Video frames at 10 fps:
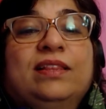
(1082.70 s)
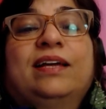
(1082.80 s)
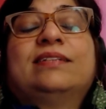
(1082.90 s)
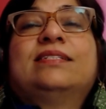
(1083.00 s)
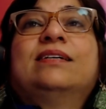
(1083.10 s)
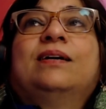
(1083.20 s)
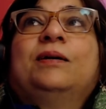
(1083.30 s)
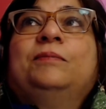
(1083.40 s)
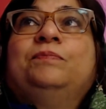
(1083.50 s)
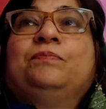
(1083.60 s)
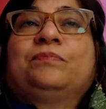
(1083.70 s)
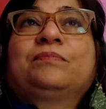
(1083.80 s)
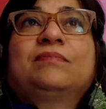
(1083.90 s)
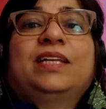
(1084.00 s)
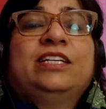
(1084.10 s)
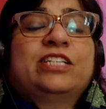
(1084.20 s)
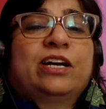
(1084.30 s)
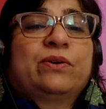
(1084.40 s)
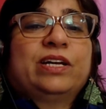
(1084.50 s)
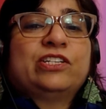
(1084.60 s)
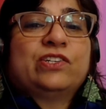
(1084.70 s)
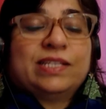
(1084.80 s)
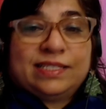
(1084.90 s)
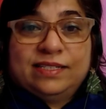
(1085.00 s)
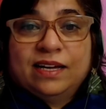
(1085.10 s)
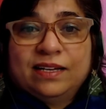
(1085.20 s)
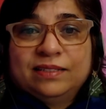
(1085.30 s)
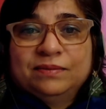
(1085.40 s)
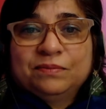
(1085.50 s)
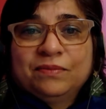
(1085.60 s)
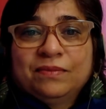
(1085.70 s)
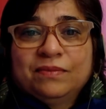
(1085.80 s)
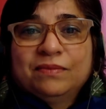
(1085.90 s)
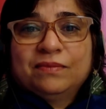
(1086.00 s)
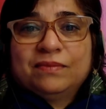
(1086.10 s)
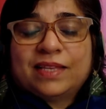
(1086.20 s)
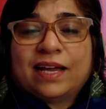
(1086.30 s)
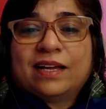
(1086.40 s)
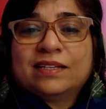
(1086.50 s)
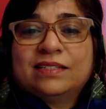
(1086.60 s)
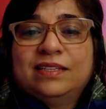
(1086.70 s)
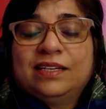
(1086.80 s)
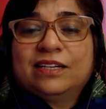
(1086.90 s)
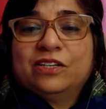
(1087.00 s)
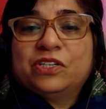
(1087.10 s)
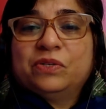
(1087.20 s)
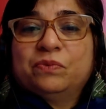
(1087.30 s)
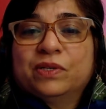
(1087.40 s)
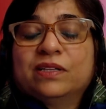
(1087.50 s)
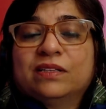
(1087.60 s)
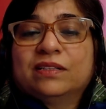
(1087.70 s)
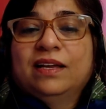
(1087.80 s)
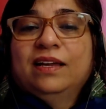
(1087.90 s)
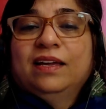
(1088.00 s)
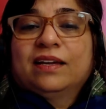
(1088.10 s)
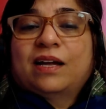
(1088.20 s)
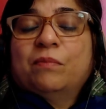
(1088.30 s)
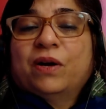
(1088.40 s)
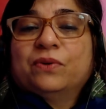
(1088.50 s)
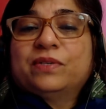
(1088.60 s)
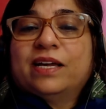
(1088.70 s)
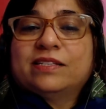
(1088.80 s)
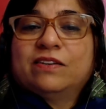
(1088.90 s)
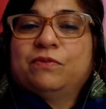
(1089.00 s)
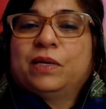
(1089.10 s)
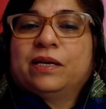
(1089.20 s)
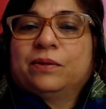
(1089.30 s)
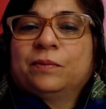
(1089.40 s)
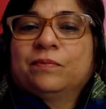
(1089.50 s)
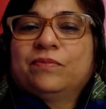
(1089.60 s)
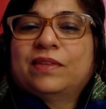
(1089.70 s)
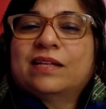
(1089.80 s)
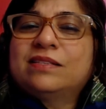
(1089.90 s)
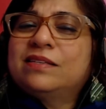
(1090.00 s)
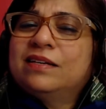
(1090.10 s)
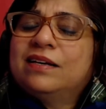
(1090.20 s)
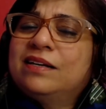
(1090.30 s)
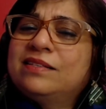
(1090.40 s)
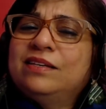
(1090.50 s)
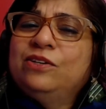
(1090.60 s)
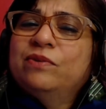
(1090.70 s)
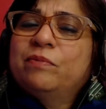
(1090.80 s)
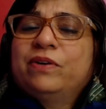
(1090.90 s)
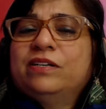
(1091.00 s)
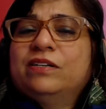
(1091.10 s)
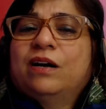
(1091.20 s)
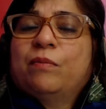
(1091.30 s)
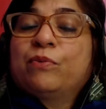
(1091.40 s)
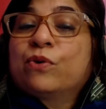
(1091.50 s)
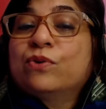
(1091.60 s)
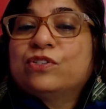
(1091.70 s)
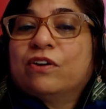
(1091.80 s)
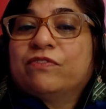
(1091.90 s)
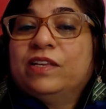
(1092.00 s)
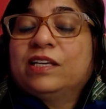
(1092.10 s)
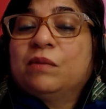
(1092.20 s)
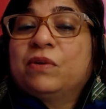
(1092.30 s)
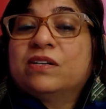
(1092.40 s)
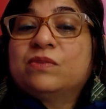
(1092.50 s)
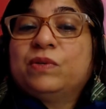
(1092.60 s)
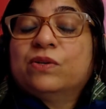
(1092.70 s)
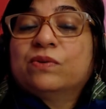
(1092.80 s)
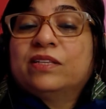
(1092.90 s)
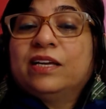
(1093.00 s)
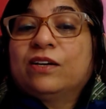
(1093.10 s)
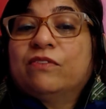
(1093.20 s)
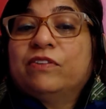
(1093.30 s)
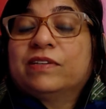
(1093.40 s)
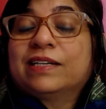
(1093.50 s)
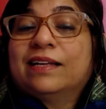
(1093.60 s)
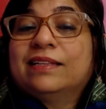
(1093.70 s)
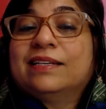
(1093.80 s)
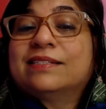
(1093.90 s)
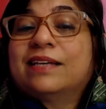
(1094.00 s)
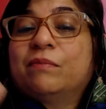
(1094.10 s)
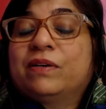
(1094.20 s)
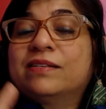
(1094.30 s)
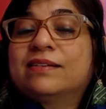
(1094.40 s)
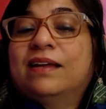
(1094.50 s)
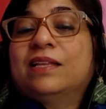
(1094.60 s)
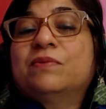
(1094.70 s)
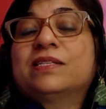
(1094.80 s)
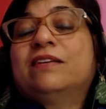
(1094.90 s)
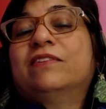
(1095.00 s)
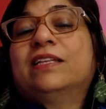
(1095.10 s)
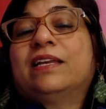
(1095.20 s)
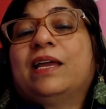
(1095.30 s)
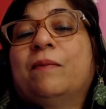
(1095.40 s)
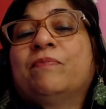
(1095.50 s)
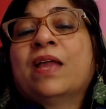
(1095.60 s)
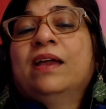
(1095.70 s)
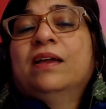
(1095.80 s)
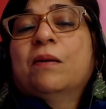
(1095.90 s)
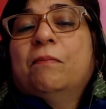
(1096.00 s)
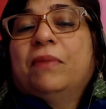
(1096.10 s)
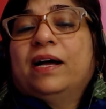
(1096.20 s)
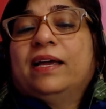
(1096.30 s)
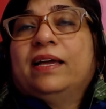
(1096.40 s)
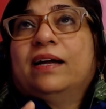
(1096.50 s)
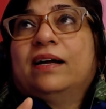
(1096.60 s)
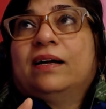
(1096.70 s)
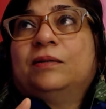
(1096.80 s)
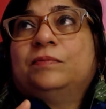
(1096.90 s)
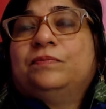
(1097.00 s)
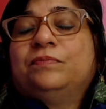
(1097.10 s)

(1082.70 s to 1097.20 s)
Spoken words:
all that interrogation is done, that the country will come out as a winner. It's a new approach of thinking, because we don't think of even Gandhi as that, because Gandhi was given the name by